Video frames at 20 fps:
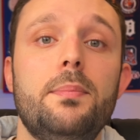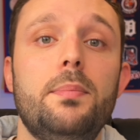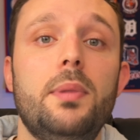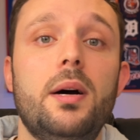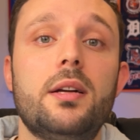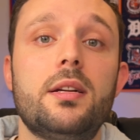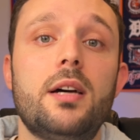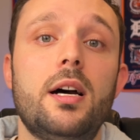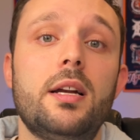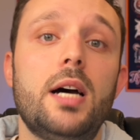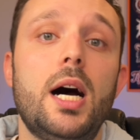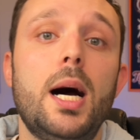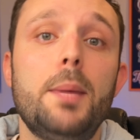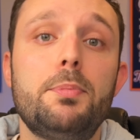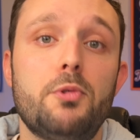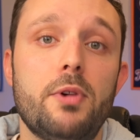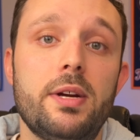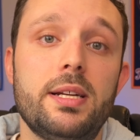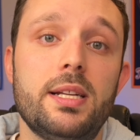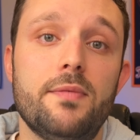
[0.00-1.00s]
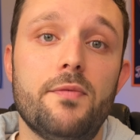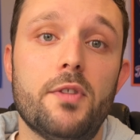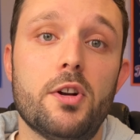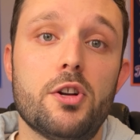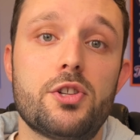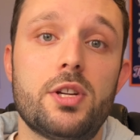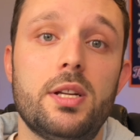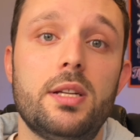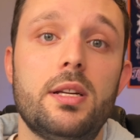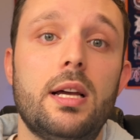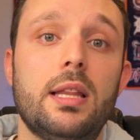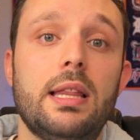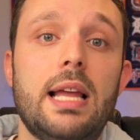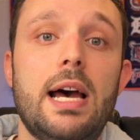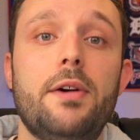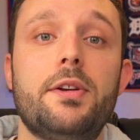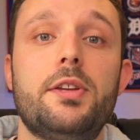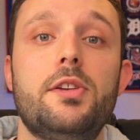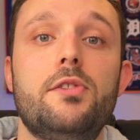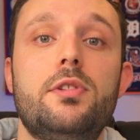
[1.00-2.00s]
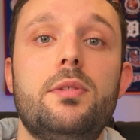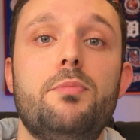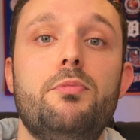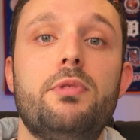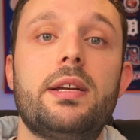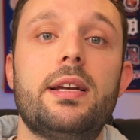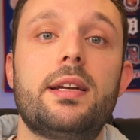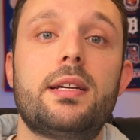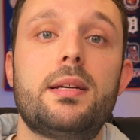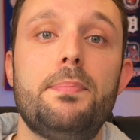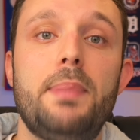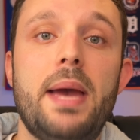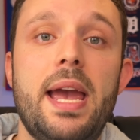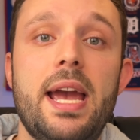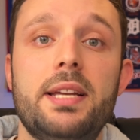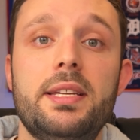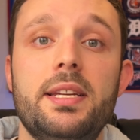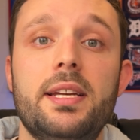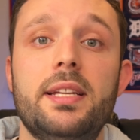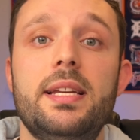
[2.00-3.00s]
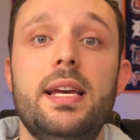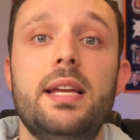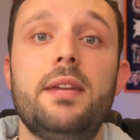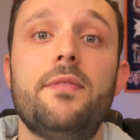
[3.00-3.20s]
but an upgraded version allowing you to bring a companion